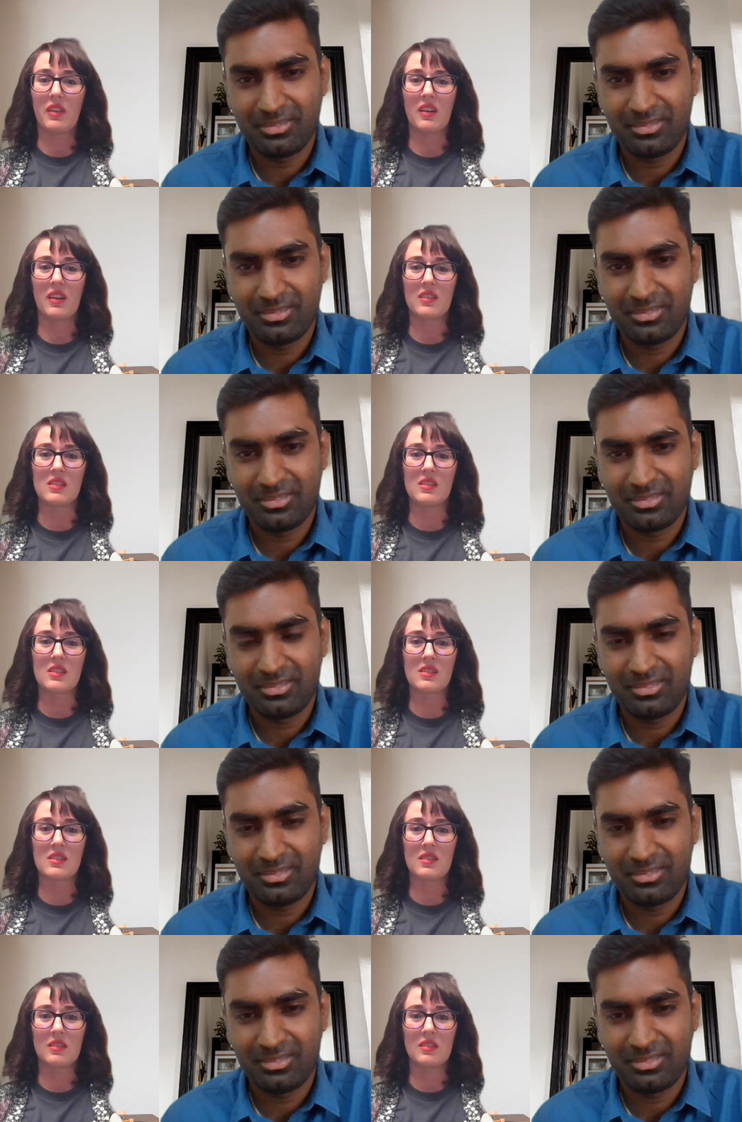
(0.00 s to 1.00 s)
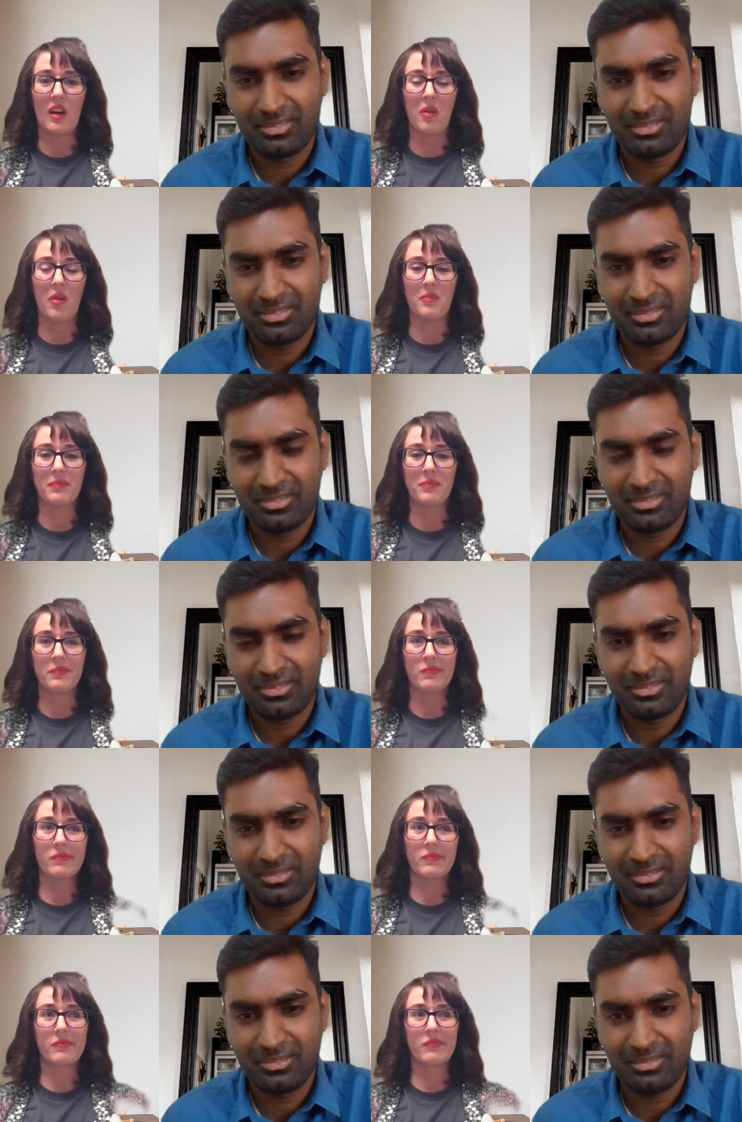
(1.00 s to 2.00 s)
Speaker 1: everything is um,
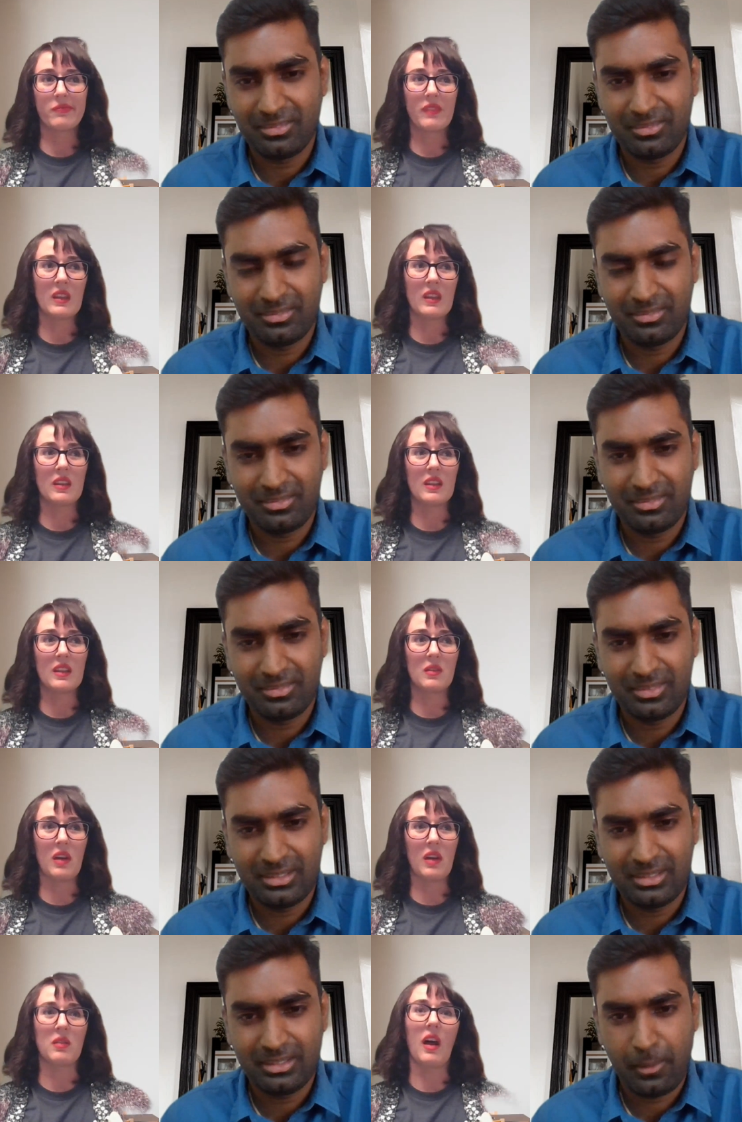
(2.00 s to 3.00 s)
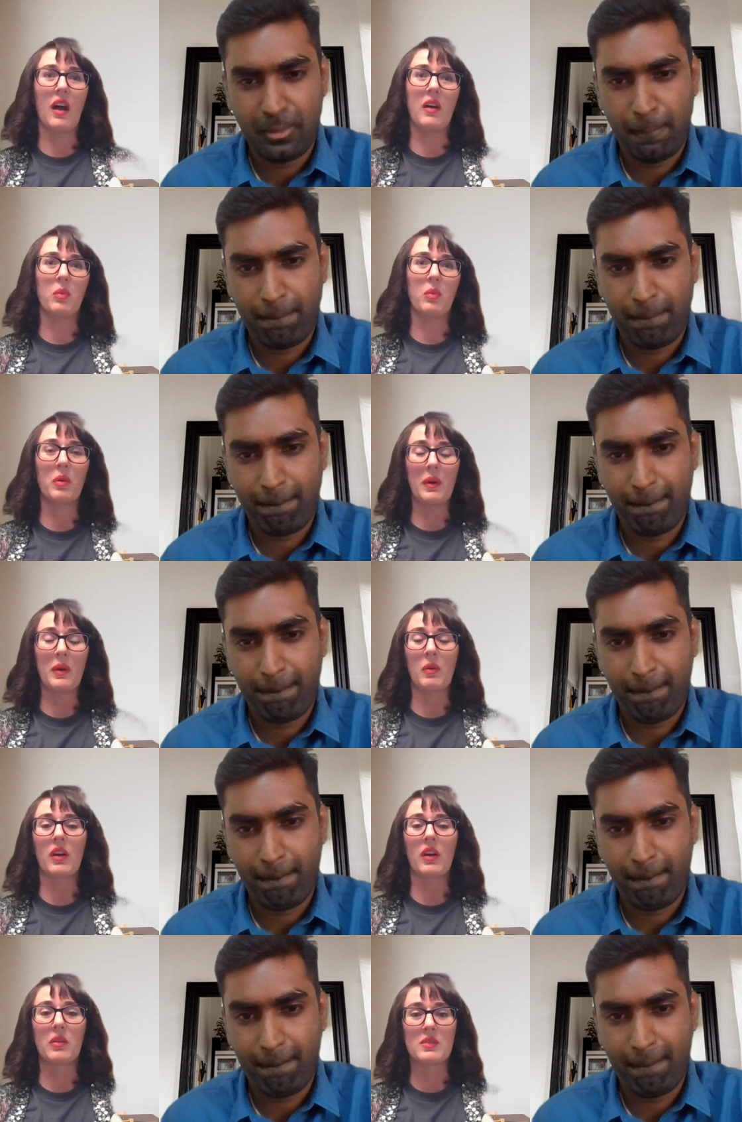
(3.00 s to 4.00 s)
and I, uh, where
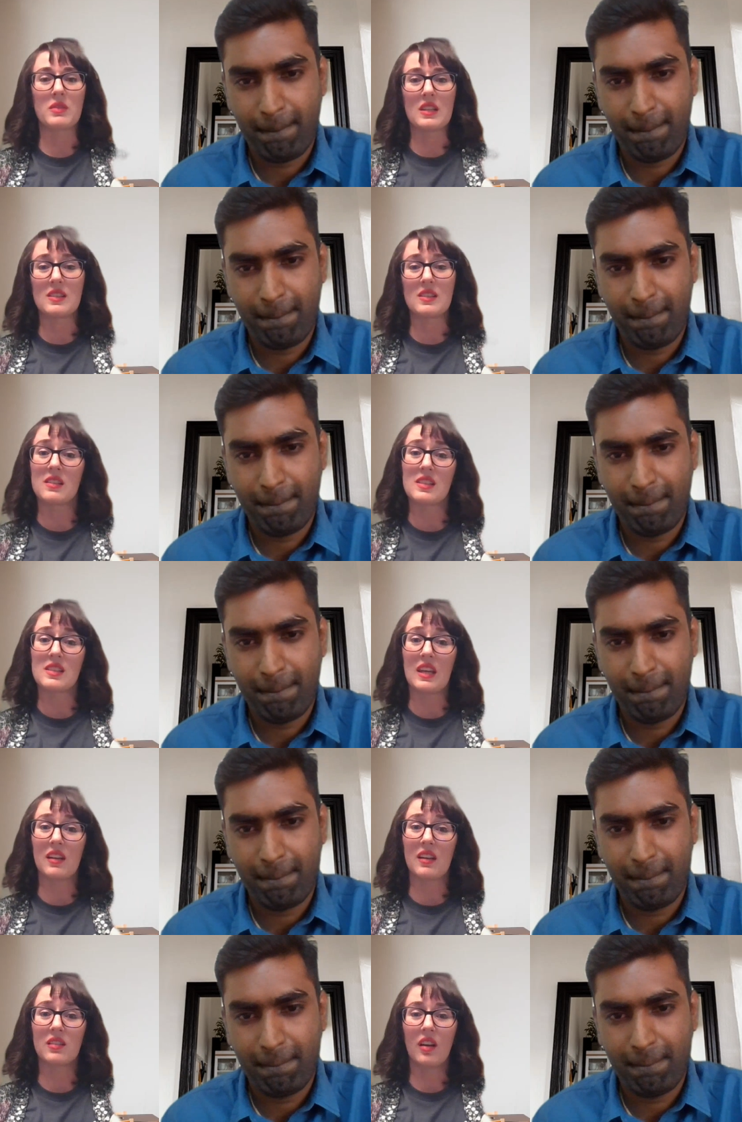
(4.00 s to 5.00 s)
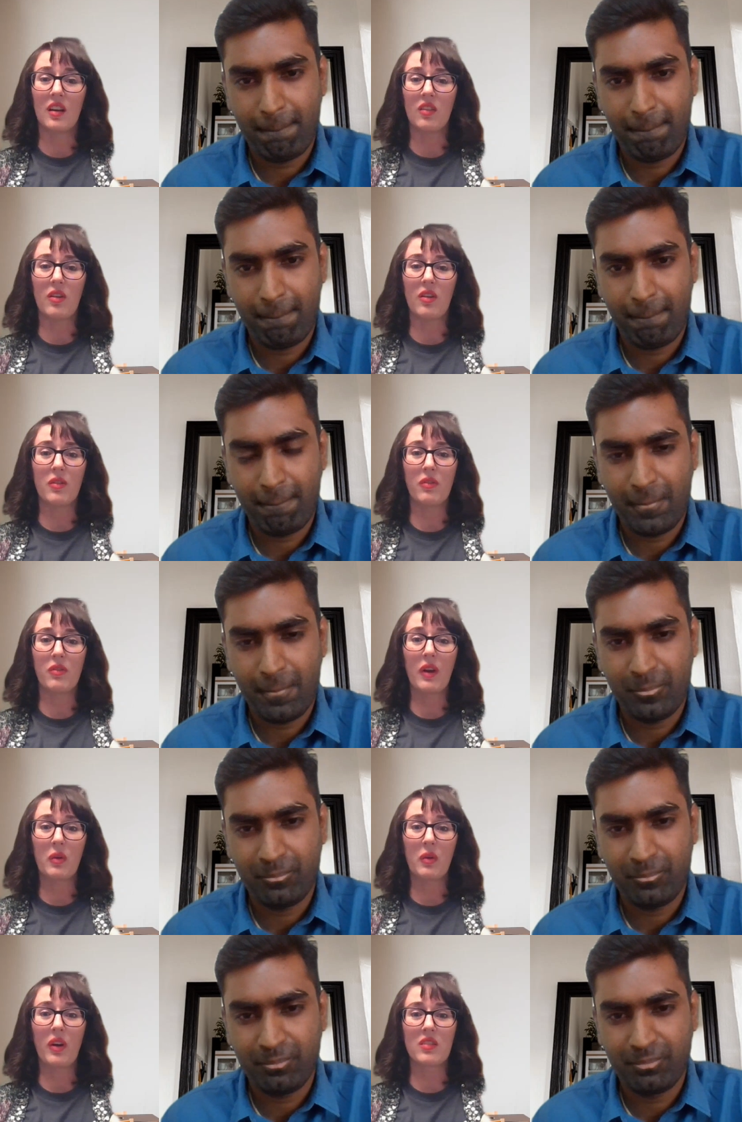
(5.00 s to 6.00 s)
we were, it was easy to see a lot of the
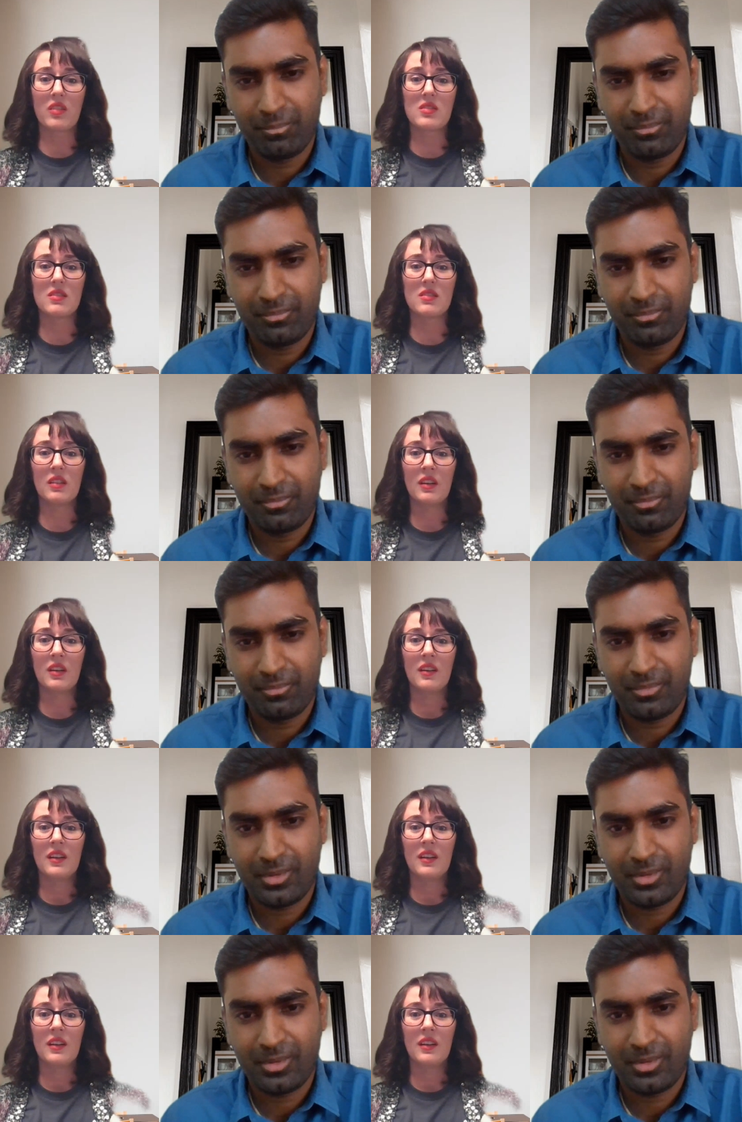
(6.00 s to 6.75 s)
fireworks.